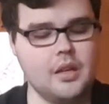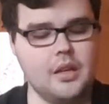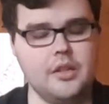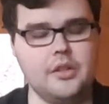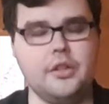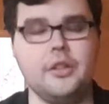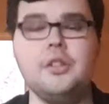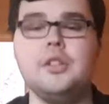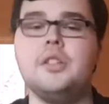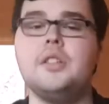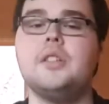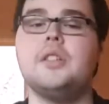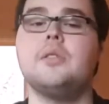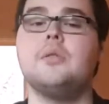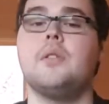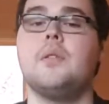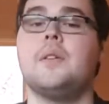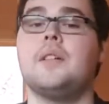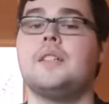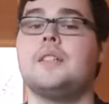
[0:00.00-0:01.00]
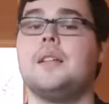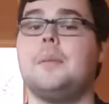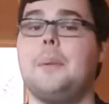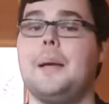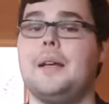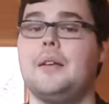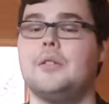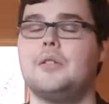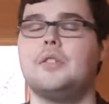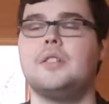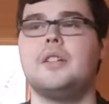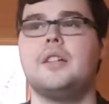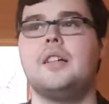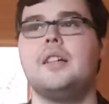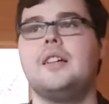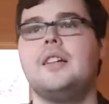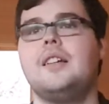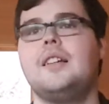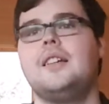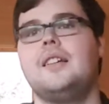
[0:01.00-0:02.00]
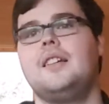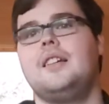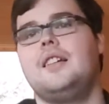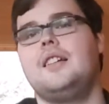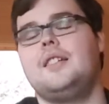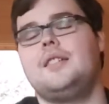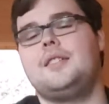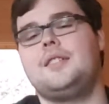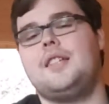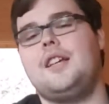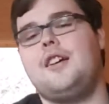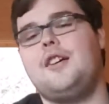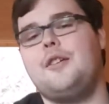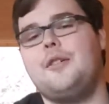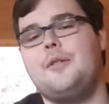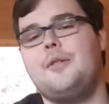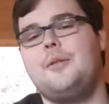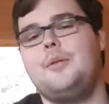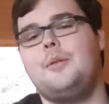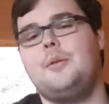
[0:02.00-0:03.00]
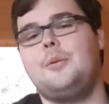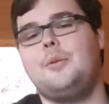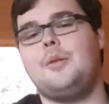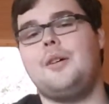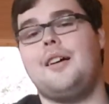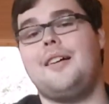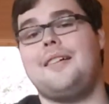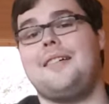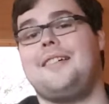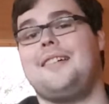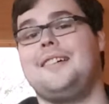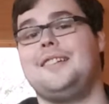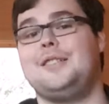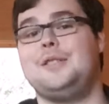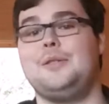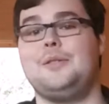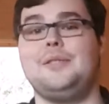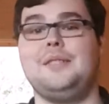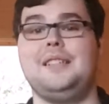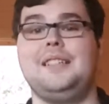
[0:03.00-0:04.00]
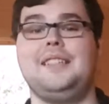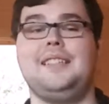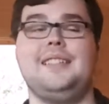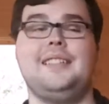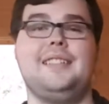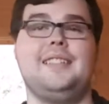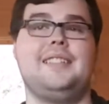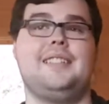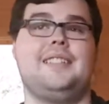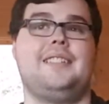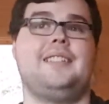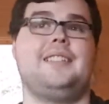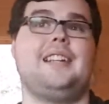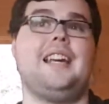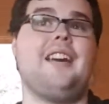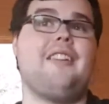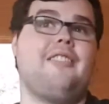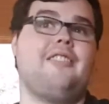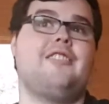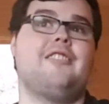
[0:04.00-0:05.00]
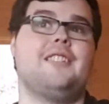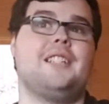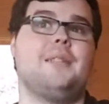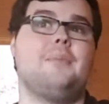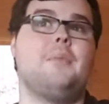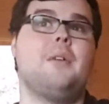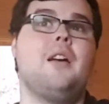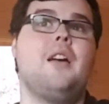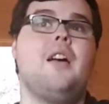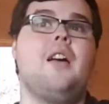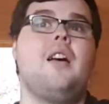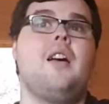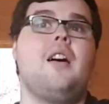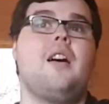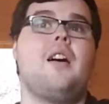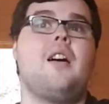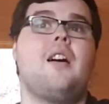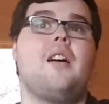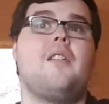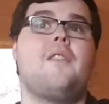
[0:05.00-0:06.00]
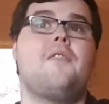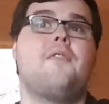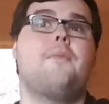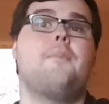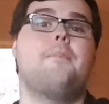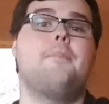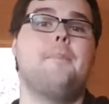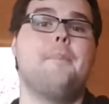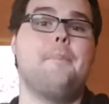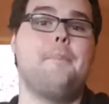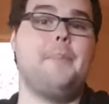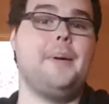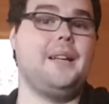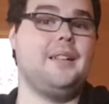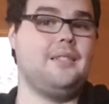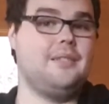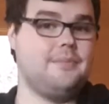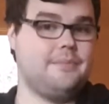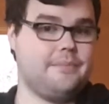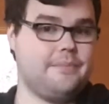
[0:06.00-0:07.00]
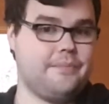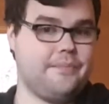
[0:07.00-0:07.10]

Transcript: does with his lapels. So I took the characterism of Bill